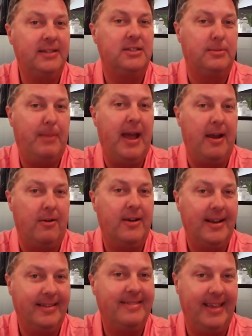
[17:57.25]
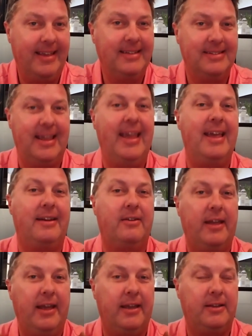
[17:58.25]
inspiring things
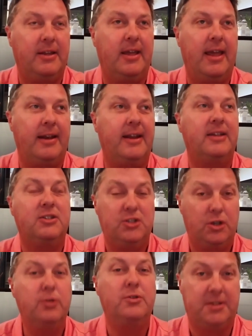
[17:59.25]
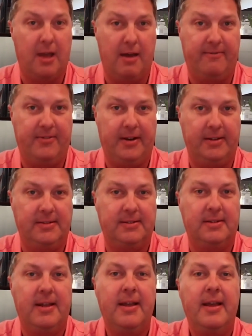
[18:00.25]
and exudes
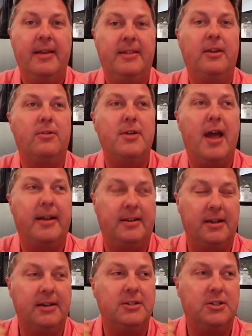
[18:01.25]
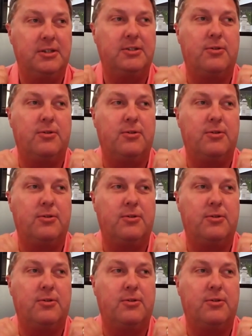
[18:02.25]
confidence that you're not going to just